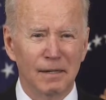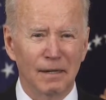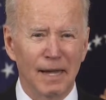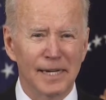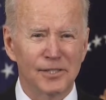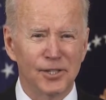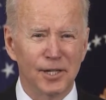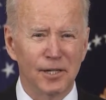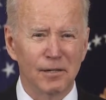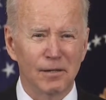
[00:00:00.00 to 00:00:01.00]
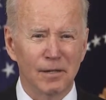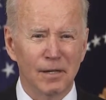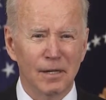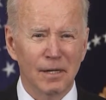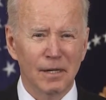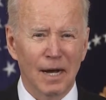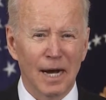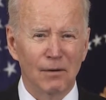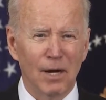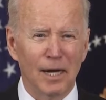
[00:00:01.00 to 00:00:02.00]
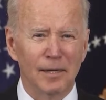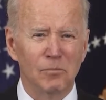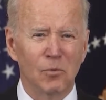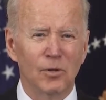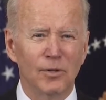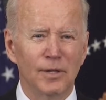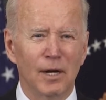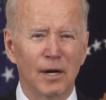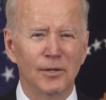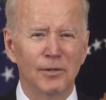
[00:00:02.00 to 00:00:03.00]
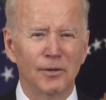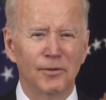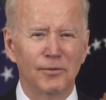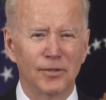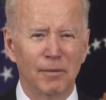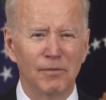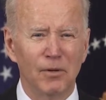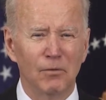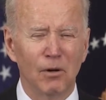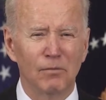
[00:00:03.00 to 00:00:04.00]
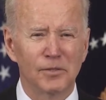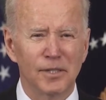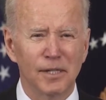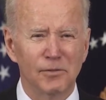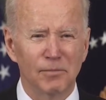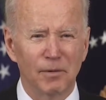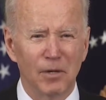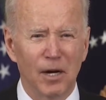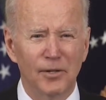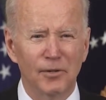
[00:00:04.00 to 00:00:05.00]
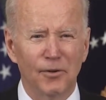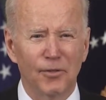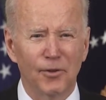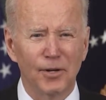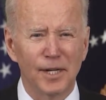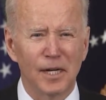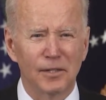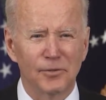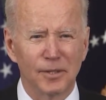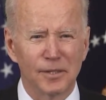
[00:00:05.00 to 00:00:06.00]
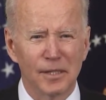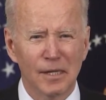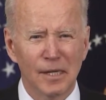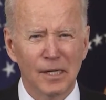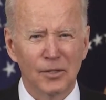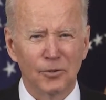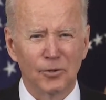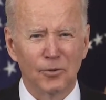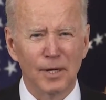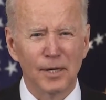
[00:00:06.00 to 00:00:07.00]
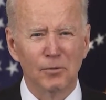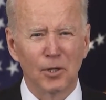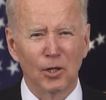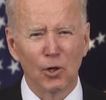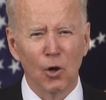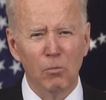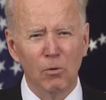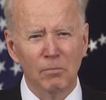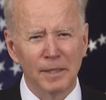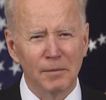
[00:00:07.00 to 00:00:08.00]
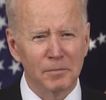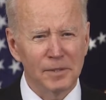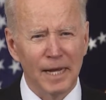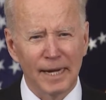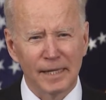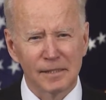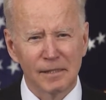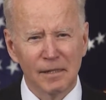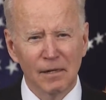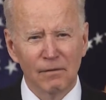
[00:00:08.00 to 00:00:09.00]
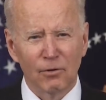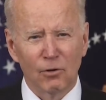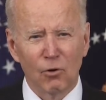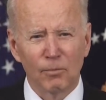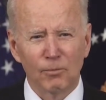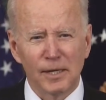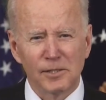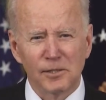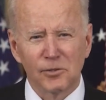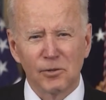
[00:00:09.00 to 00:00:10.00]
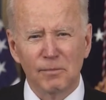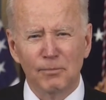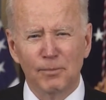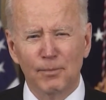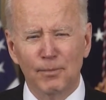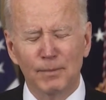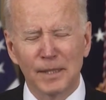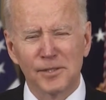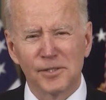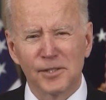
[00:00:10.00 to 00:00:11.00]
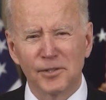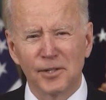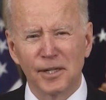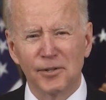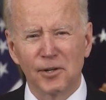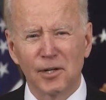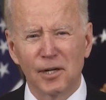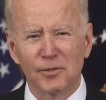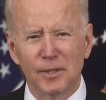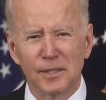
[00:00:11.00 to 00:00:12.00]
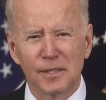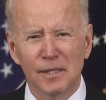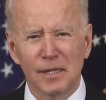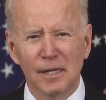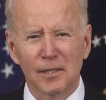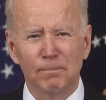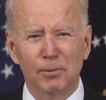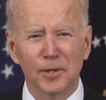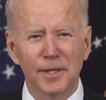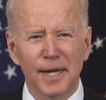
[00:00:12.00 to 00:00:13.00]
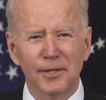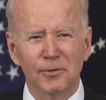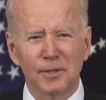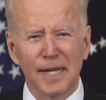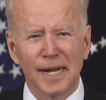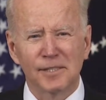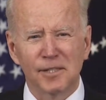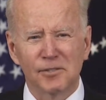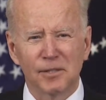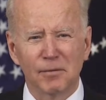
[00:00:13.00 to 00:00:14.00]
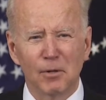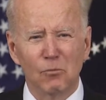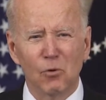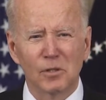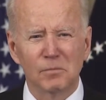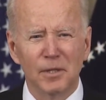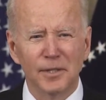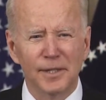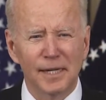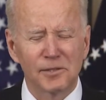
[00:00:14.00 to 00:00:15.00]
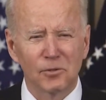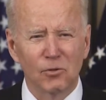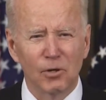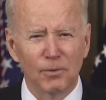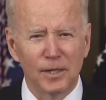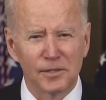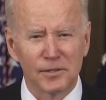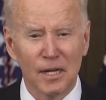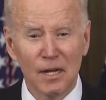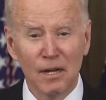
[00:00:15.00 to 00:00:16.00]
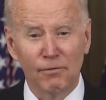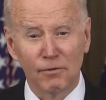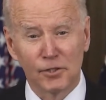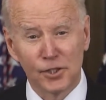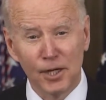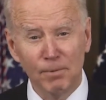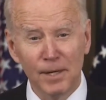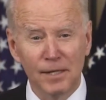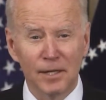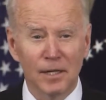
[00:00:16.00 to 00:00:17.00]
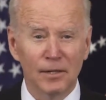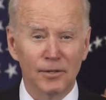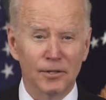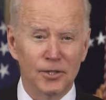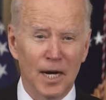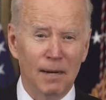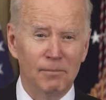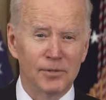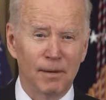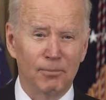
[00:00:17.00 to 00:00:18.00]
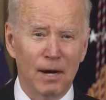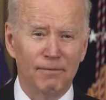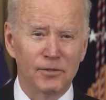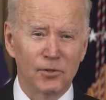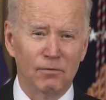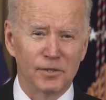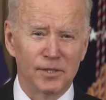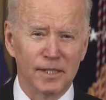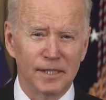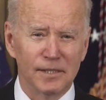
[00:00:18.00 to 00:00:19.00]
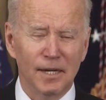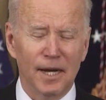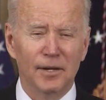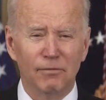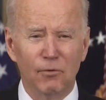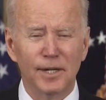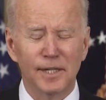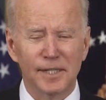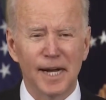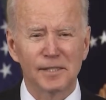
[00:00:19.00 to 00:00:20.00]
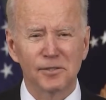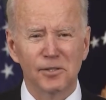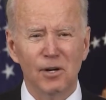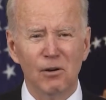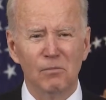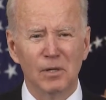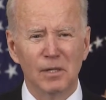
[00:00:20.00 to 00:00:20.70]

Last year, I rallied more than 100, some of you were overseas with me, 130 countries to agree to a global minimum tax for corporations doing business in their countries, to put an end to a tax system that rewards multinational corporations for shipping the jobs and profits overseas and avoiding taxes at home.